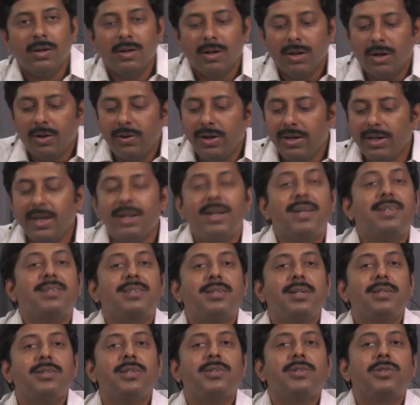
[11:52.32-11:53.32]
Now I can
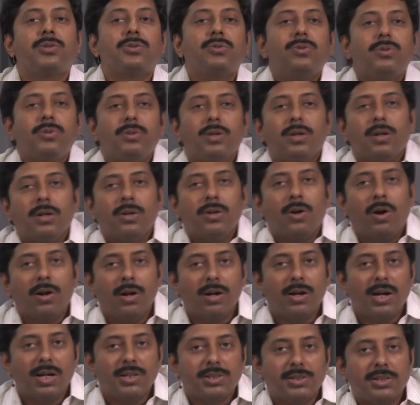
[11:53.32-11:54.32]
extend this to
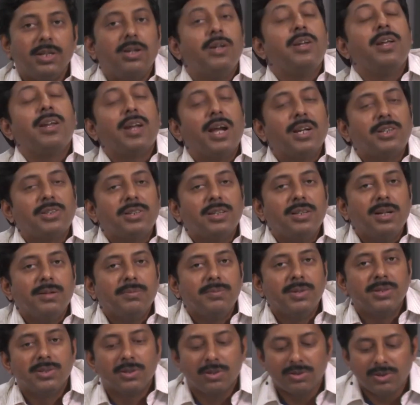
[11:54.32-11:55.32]
non-rational or irrational
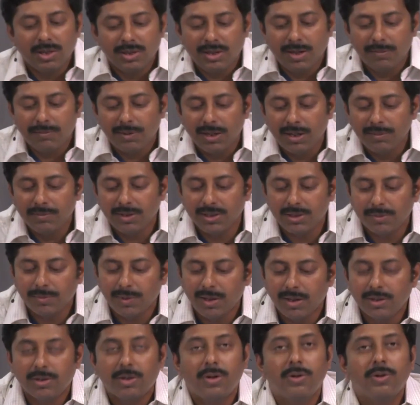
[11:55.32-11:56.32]
numbers also. I can pretty much
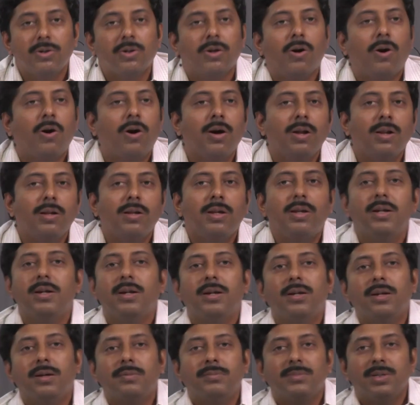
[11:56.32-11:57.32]
mark out all the real
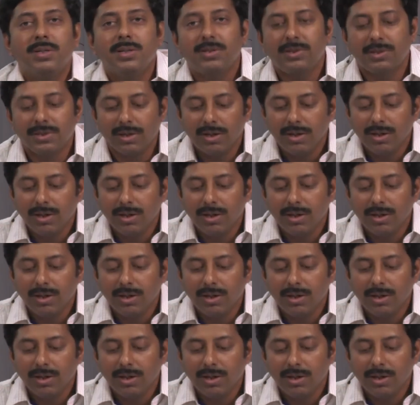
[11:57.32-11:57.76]
numbers